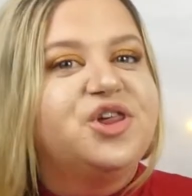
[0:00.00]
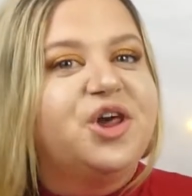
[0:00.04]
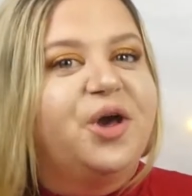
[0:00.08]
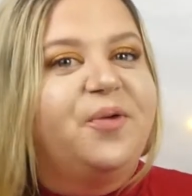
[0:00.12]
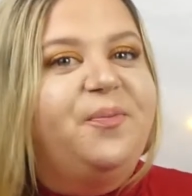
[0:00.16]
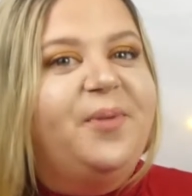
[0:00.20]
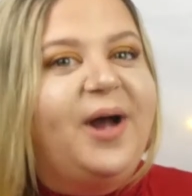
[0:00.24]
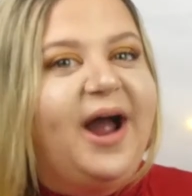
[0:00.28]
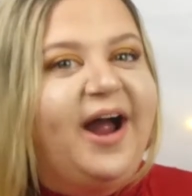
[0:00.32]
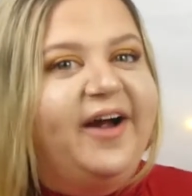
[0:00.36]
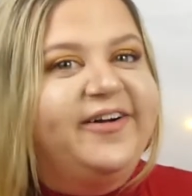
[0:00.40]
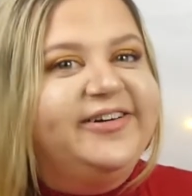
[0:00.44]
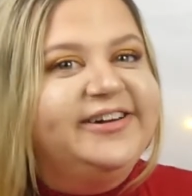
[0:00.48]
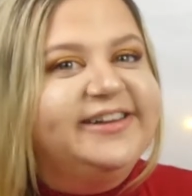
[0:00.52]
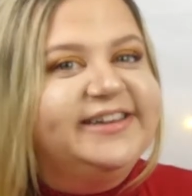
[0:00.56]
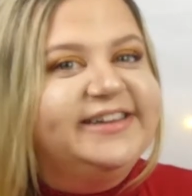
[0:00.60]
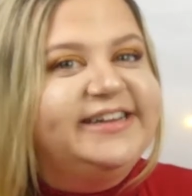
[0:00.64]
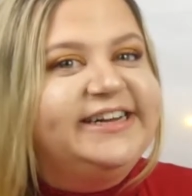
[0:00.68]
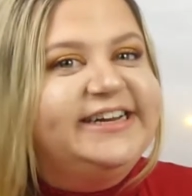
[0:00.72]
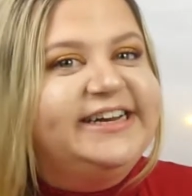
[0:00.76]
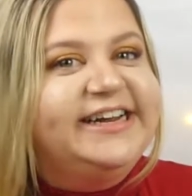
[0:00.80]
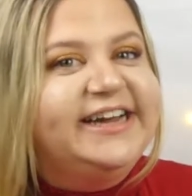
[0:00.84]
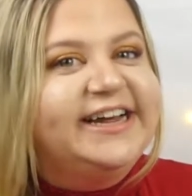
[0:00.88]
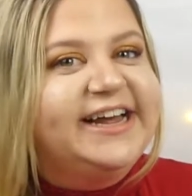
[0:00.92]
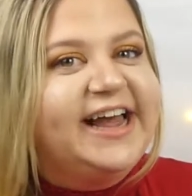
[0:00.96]

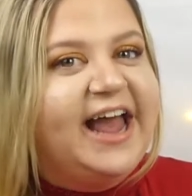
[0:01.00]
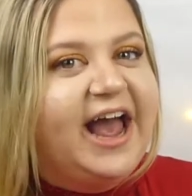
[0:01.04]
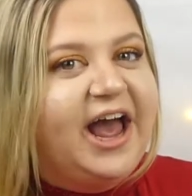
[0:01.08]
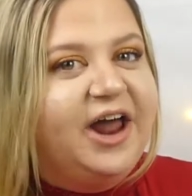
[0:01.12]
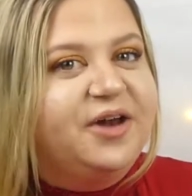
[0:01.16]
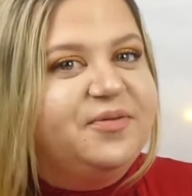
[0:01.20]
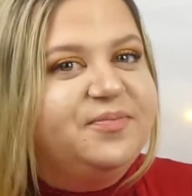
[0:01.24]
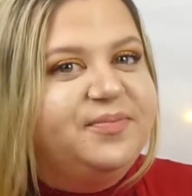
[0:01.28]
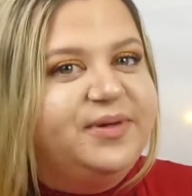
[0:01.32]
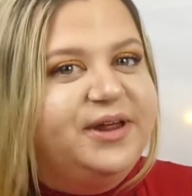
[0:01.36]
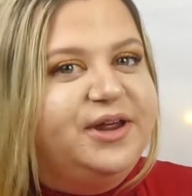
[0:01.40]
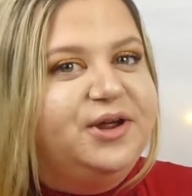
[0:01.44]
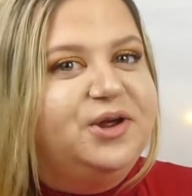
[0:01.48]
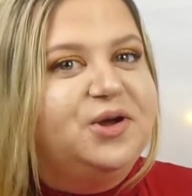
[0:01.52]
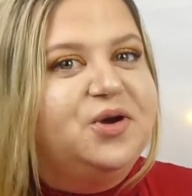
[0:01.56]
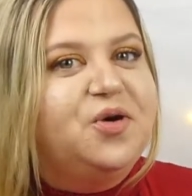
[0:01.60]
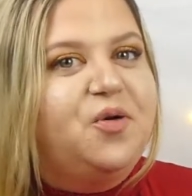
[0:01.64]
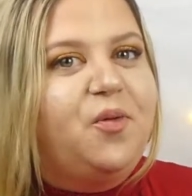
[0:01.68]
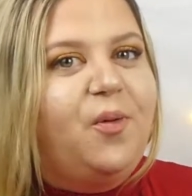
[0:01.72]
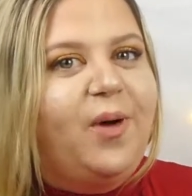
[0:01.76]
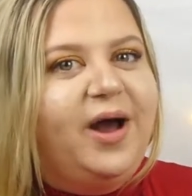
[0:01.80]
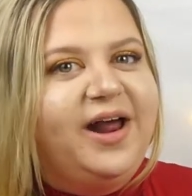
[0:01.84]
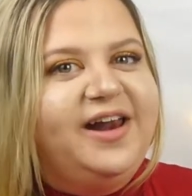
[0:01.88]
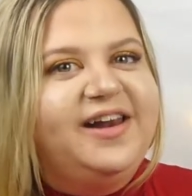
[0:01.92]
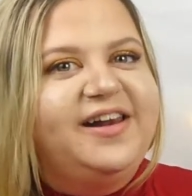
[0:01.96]
apparently can be
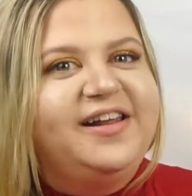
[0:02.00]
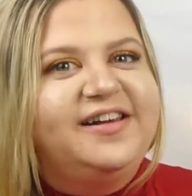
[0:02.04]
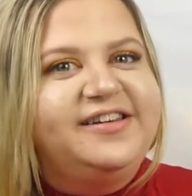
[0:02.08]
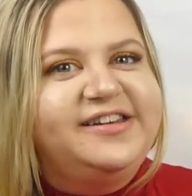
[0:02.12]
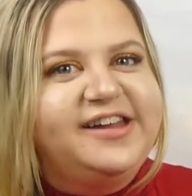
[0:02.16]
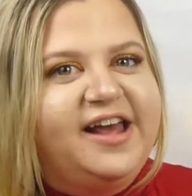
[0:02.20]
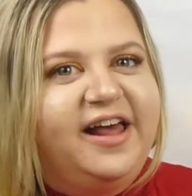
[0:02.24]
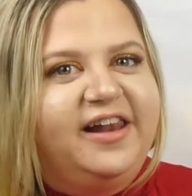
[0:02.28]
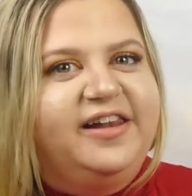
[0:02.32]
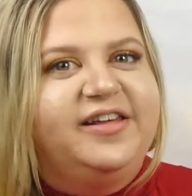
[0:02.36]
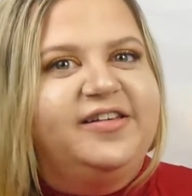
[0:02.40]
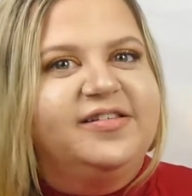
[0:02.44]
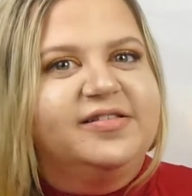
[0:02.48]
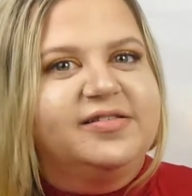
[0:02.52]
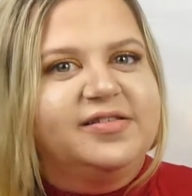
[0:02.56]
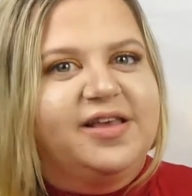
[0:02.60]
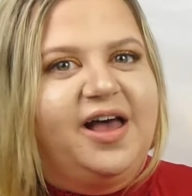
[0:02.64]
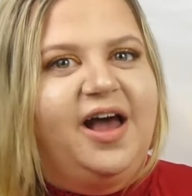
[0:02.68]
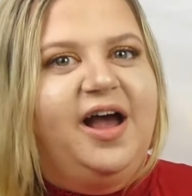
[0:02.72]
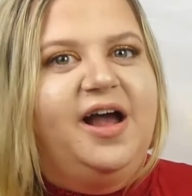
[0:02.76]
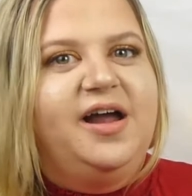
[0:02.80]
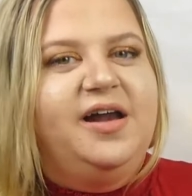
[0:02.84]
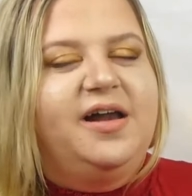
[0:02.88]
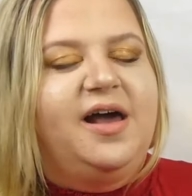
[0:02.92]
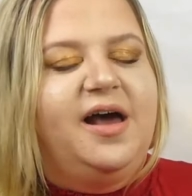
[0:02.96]
quite a telling
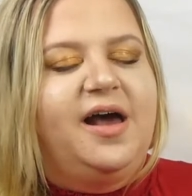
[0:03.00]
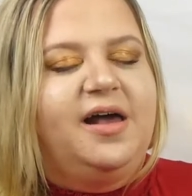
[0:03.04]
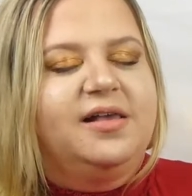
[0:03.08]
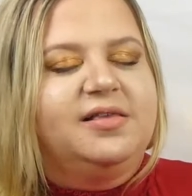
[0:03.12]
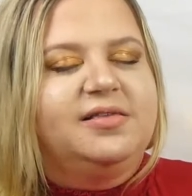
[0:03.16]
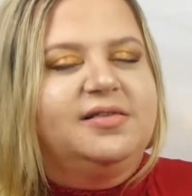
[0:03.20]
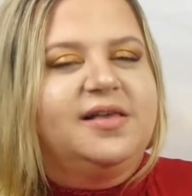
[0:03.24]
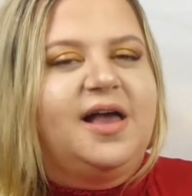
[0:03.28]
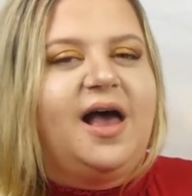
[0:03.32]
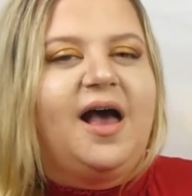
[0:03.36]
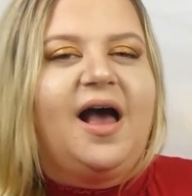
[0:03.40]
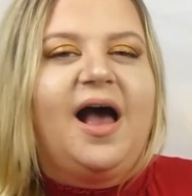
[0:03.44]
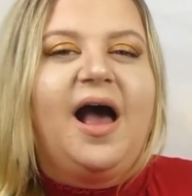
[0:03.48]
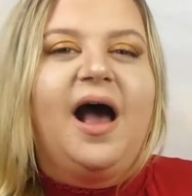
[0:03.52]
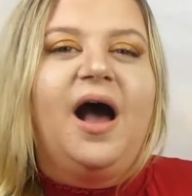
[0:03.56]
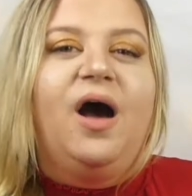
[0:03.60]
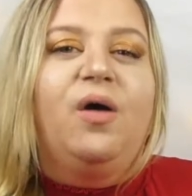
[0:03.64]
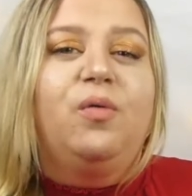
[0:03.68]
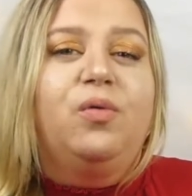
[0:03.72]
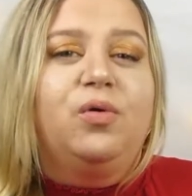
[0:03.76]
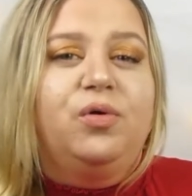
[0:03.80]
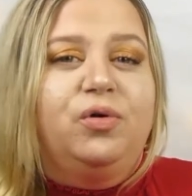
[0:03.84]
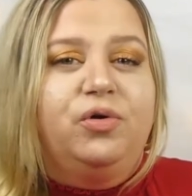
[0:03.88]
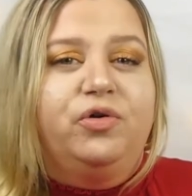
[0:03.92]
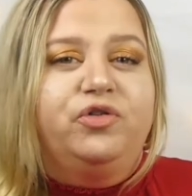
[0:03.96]
sign as to
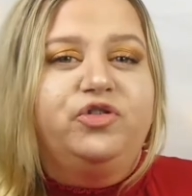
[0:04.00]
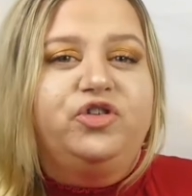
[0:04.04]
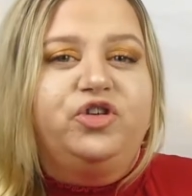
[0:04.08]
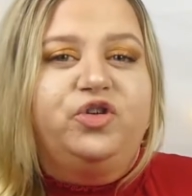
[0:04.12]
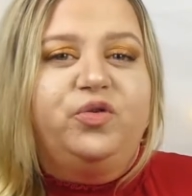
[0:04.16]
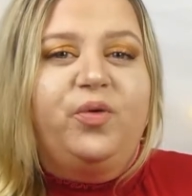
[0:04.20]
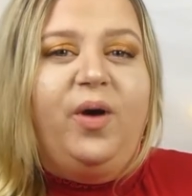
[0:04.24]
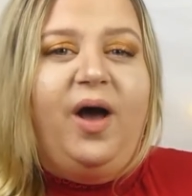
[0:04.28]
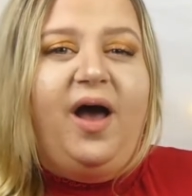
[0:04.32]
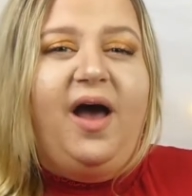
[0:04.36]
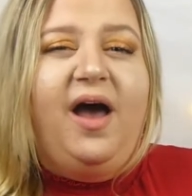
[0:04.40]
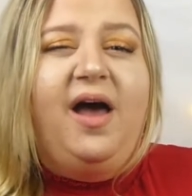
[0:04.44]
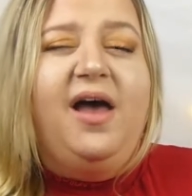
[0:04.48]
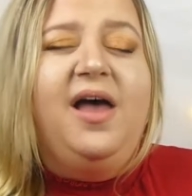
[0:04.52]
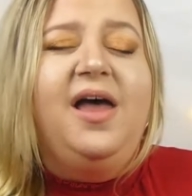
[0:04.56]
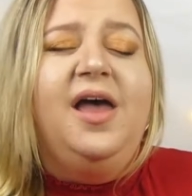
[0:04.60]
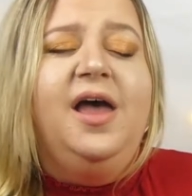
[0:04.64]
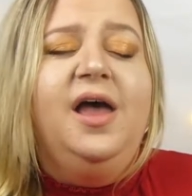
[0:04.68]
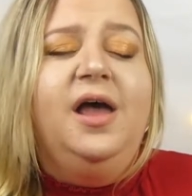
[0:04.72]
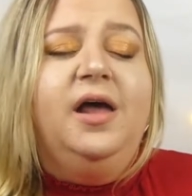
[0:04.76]
how old you are.